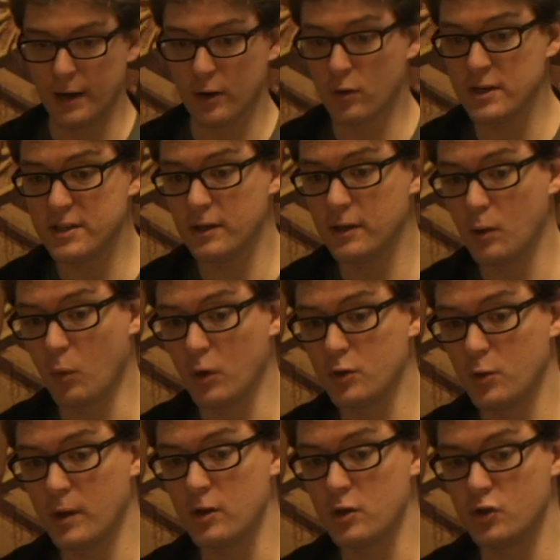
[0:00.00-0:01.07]
Increasingly,
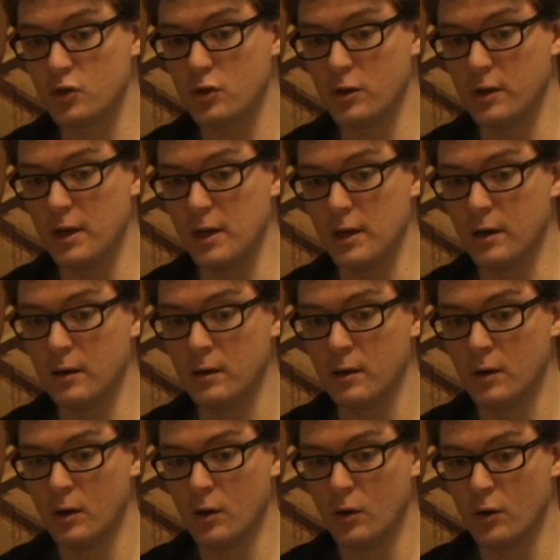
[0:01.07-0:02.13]
we're doing
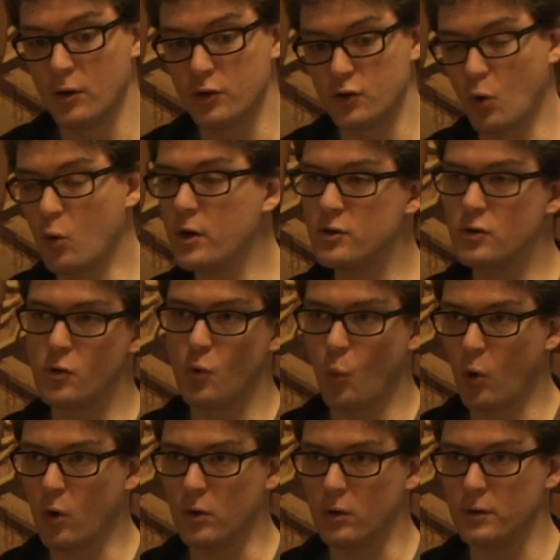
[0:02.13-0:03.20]
the stories or
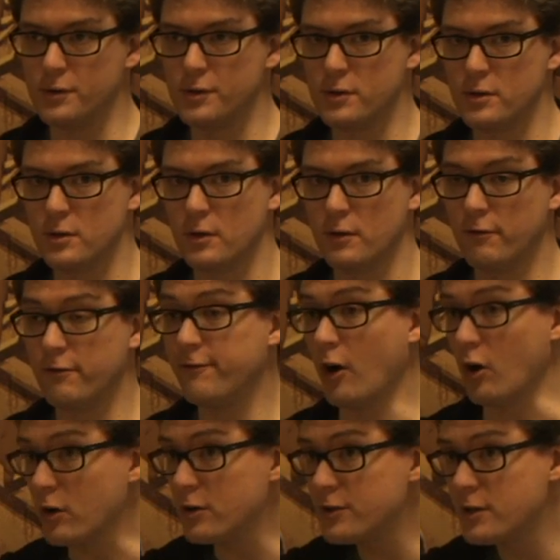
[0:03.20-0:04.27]
the worlds
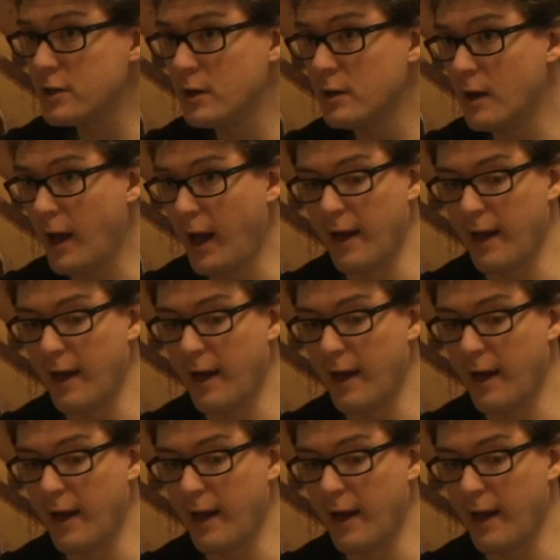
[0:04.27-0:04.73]
first.